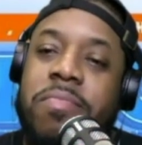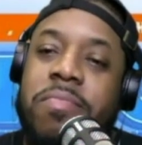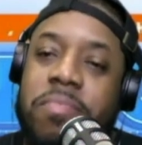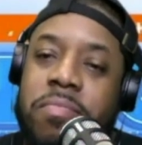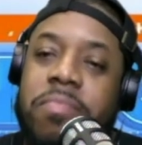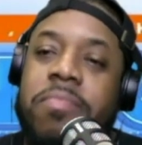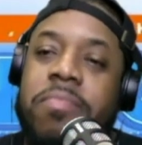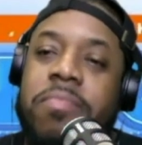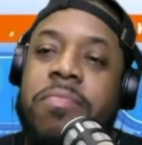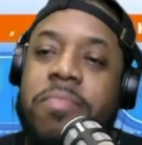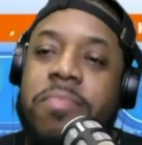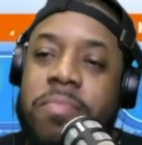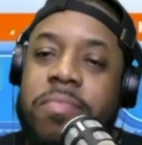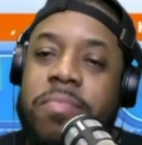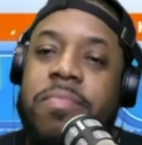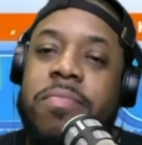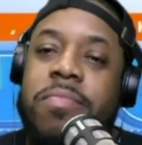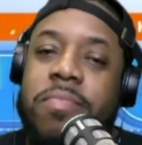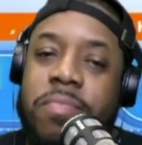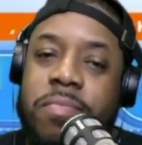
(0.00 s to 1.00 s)

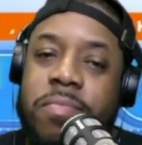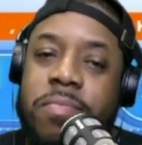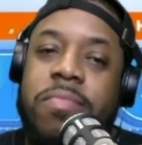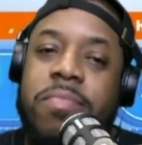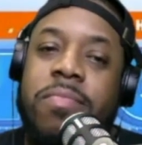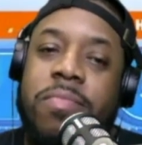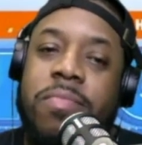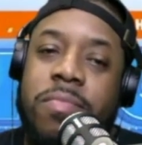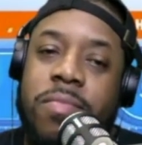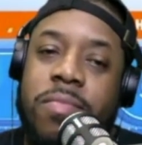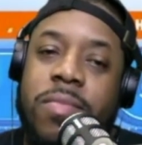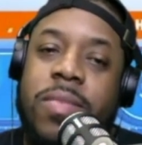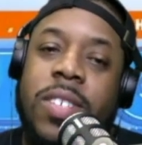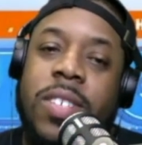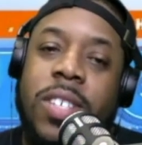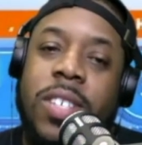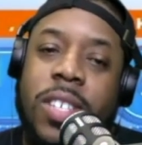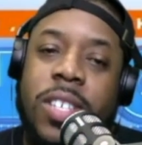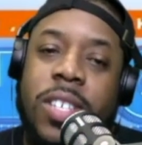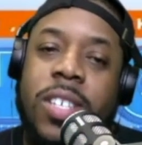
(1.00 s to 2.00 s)

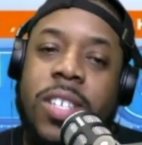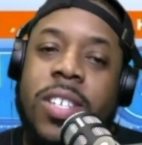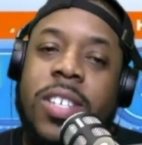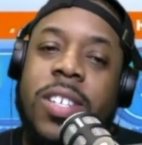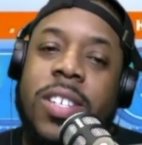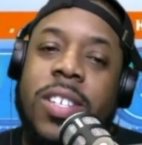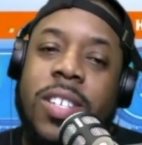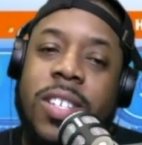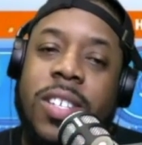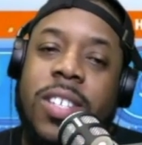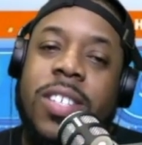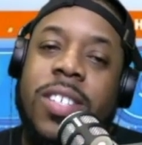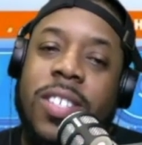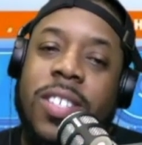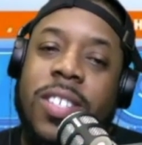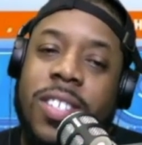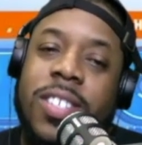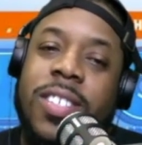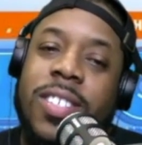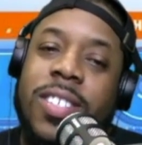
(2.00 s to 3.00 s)

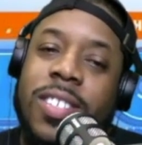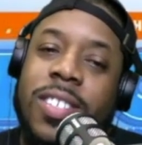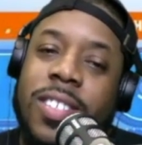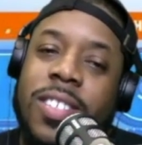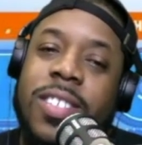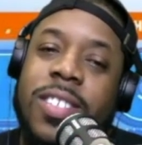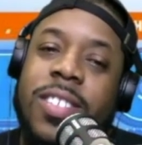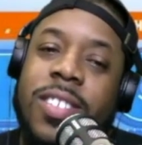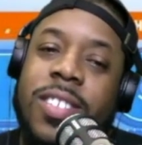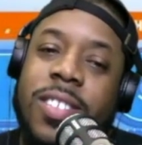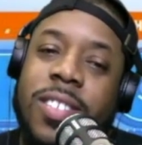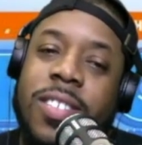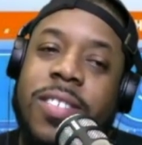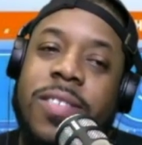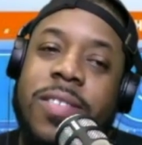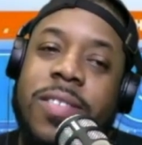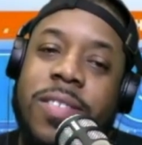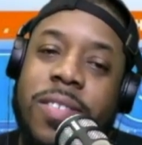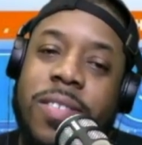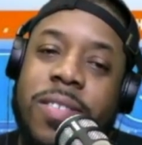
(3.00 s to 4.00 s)

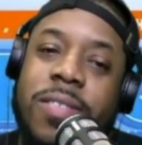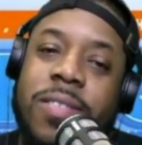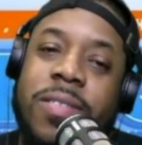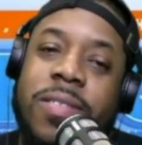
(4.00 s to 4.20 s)
No words are spoken by the person on screen.